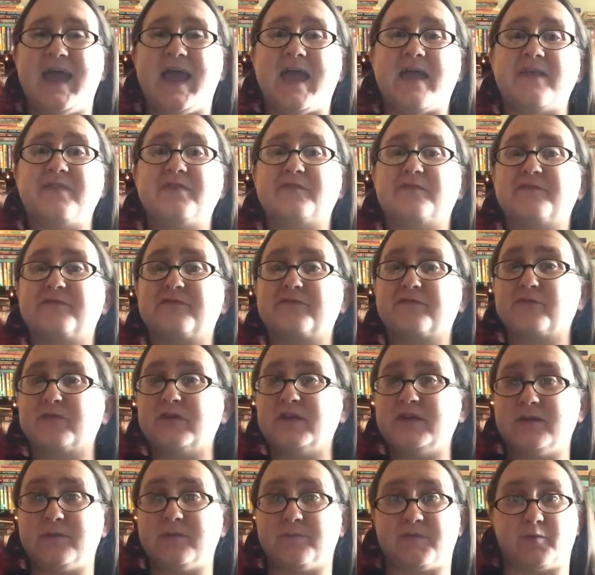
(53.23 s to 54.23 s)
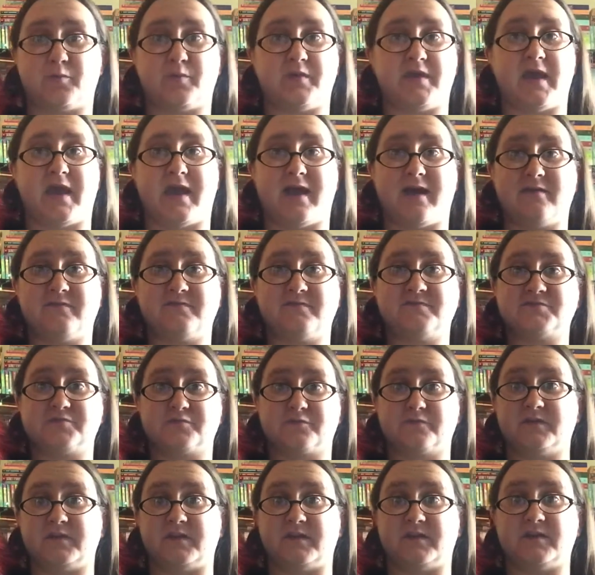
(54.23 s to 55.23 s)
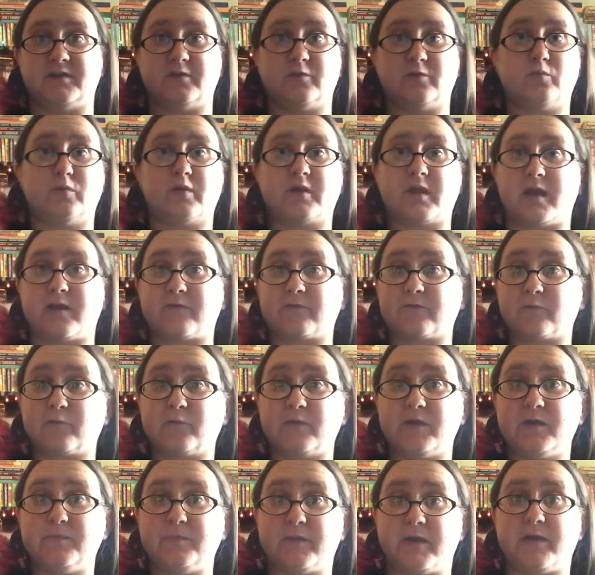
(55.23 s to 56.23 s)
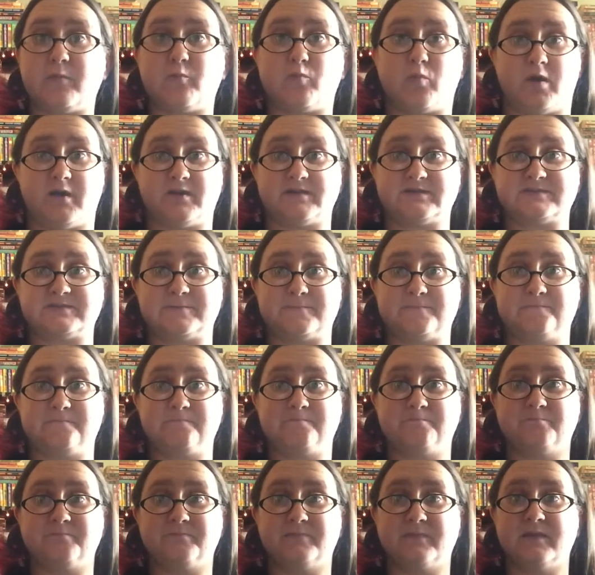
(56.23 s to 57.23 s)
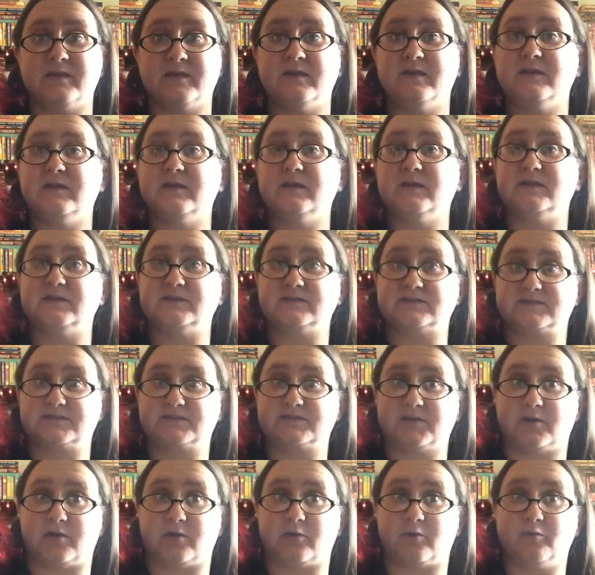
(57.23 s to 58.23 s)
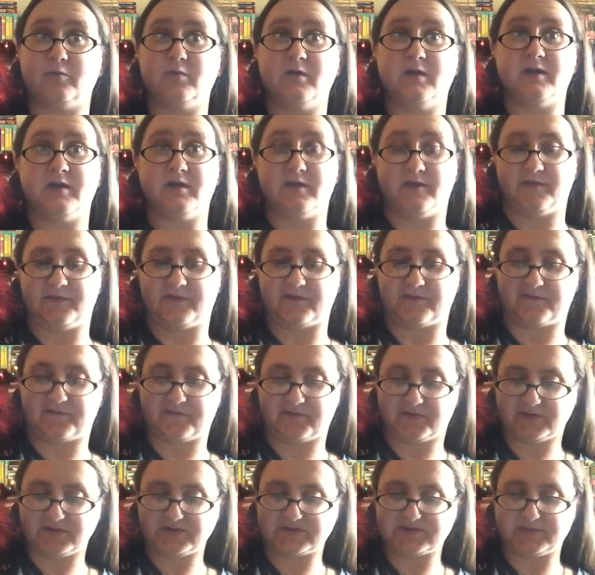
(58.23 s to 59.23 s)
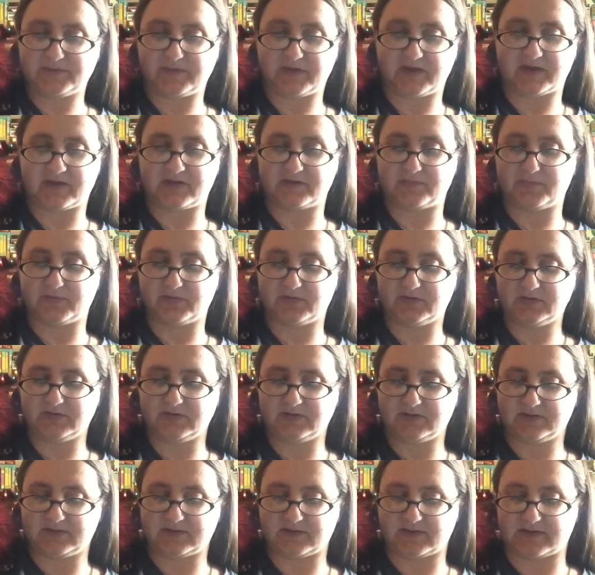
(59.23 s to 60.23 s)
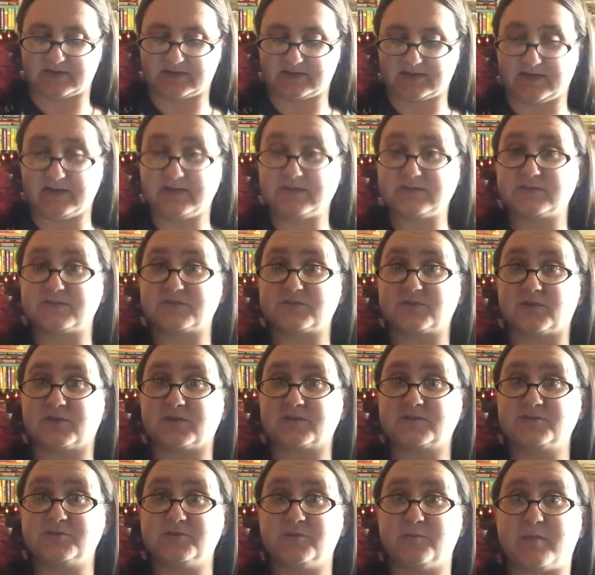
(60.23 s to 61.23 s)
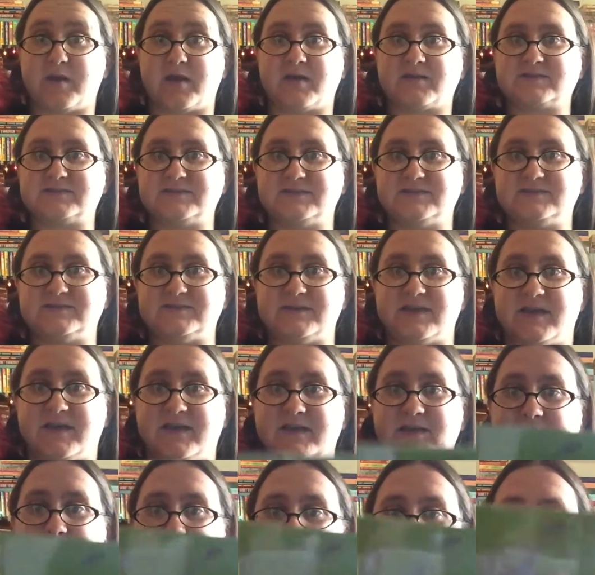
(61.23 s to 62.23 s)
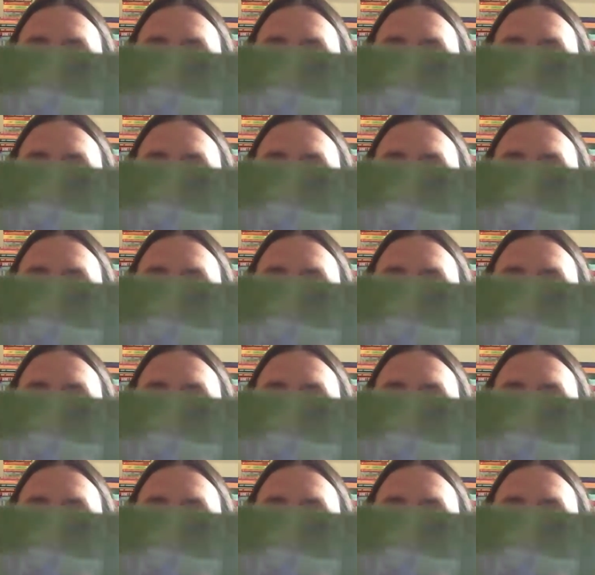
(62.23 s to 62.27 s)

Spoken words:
and the freedom that we have to read whatever we may want. So, the first banned book that I'd like to talk to you about today